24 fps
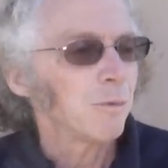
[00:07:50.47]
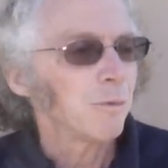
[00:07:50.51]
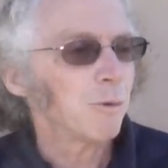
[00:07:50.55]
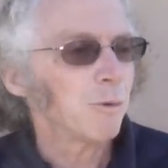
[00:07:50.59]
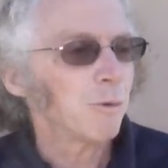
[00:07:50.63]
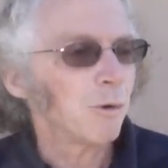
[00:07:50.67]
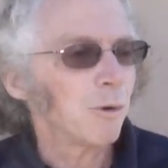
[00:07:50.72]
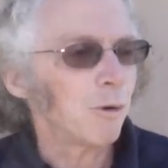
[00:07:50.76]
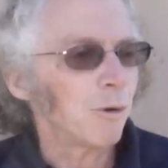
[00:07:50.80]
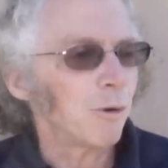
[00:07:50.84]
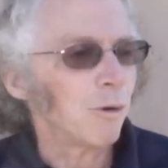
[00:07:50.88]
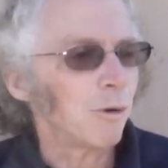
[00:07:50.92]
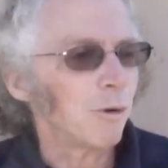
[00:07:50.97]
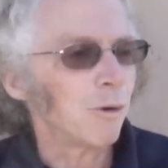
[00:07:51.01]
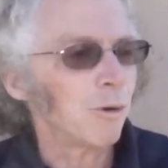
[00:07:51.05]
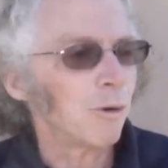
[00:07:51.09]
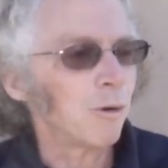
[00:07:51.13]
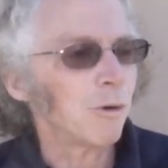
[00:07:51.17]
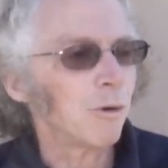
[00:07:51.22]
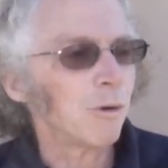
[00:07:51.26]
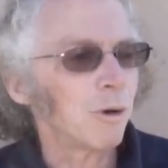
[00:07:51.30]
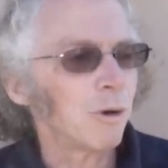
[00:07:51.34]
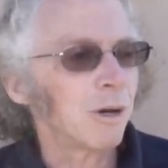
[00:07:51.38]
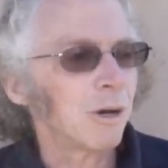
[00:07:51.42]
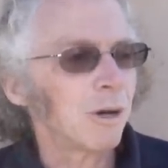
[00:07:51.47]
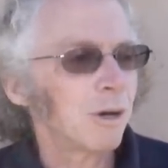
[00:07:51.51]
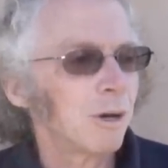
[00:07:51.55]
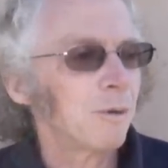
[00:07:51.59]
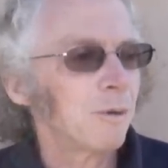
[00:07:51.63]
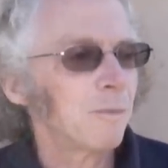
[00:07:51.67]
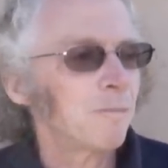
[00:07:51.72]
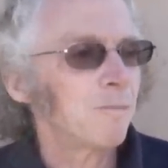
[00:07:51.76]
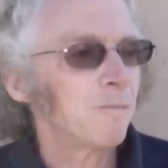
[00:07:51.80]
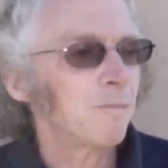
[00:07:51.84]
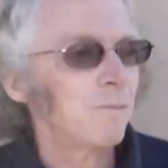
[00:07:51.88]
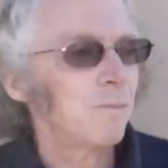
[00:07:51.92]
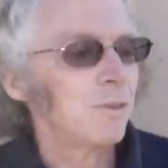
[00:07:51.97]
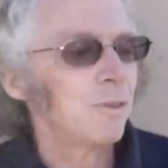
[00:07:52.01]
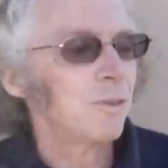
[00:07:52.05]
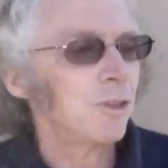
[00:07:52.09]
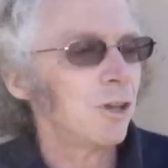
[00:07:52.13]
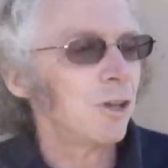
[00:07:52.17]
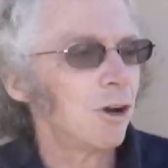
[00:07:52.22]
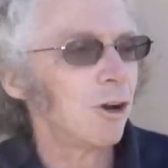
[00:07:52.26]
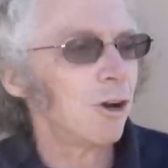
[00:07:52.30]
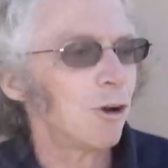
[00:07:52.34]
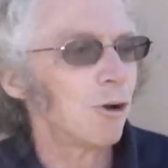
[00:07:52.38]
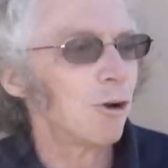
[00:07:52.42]
we will all
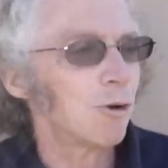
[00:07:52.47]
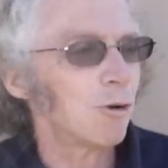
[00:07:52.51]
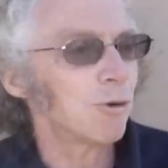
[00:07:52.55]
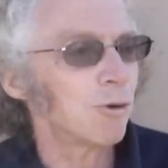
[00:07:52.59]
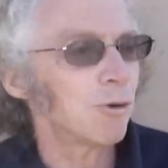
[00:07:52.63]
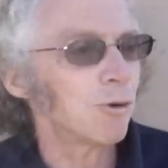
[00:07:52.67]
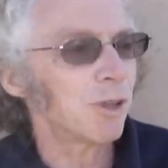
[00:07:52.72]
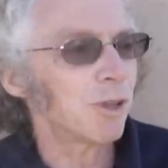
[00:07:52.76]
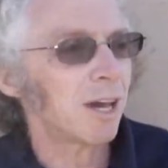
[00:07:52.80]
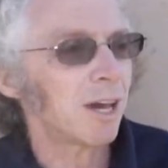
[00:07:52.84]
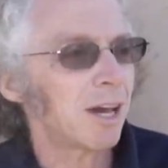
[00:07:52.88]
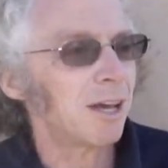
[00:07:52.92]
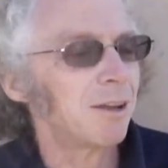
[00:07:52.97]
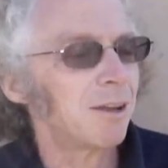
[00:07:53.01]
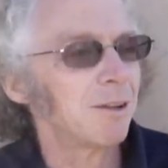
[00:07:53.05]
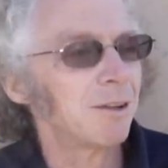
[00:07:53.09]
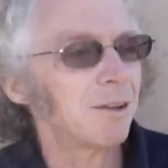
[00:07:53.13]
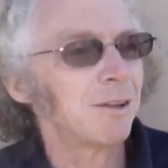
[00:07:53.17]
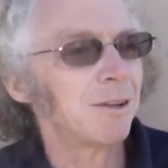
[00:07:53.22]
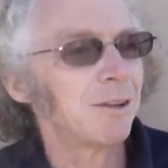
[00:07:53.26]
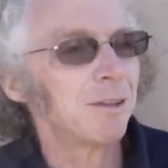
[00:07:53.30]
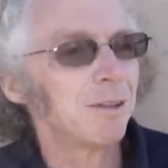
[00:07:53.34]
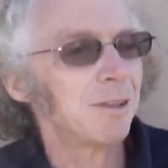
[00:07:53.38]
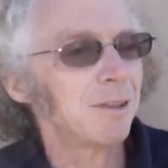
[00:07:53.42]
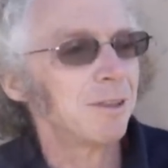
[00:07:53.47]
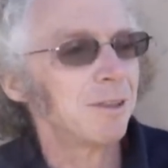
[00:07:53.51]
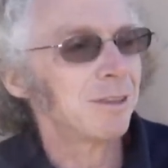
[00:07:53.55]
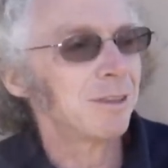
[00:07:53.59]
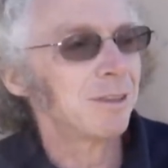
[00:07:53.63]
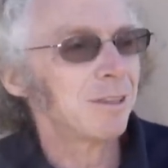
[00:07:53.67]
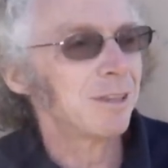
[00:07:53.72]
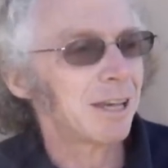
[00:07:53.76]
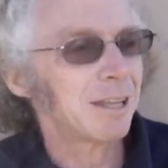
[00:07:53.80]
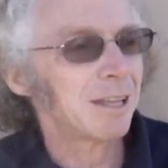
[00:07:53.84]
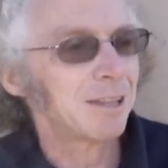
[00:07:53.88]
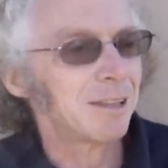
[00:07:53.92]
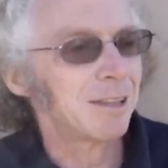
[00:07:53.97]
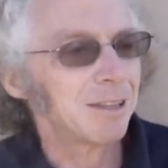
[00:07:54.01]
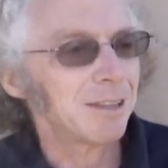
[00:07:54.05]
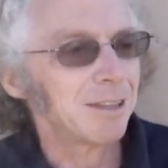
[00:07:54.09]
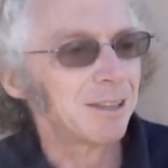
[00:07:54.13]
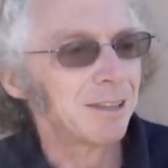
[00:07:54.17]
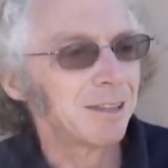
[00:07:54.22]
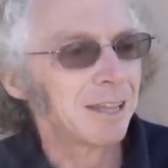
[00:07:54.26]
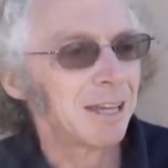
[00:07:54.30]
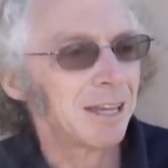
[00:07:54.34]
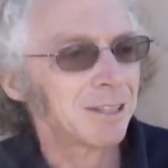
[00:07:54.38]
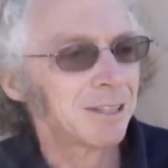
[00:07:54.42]
know that
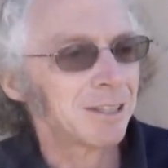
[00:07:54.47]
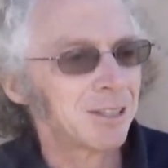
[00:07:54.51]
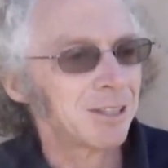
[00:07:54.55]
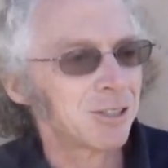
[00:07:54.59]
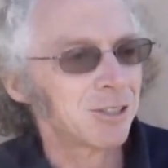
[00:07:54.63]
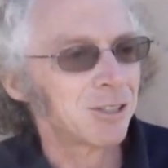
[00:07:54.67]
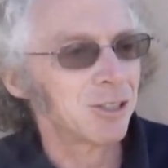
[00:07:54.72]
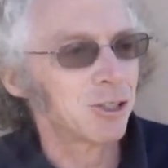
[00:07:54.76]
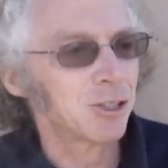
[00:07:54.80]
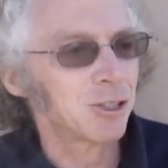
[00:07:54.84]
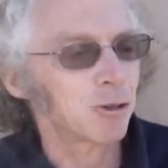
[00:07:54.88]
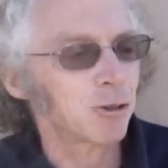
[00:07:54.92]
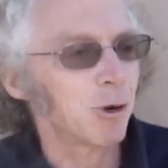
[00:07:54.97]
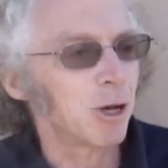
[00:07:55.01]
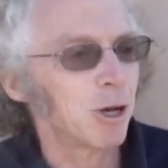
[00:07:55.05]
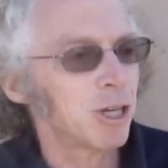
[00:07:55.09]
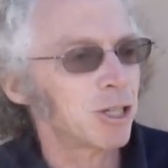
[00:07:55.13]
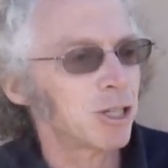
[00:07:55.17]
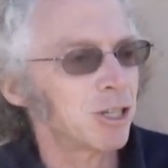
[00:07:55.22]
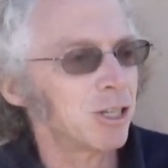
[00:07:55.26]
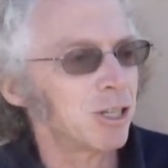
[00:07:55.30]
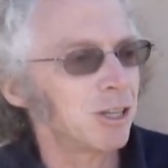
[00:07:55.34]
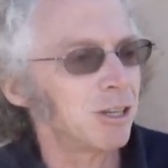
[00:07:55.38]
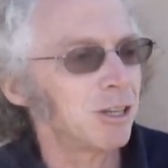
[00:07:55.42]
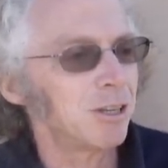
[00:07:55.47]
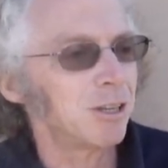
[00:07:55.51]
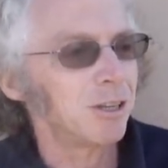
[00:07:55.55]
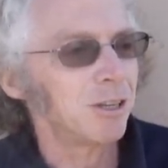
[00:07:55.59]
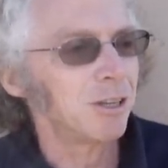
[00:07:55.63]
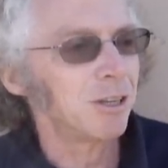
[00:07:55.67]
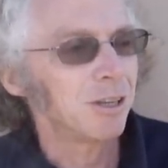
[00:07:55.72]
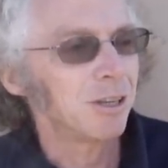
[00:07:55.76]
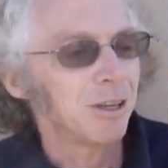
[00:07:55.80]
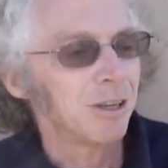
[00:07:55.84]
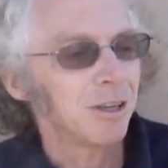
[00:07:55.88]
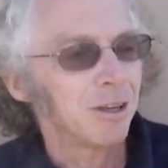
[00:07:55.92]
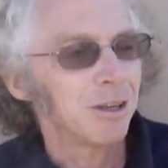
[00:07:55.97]
the situation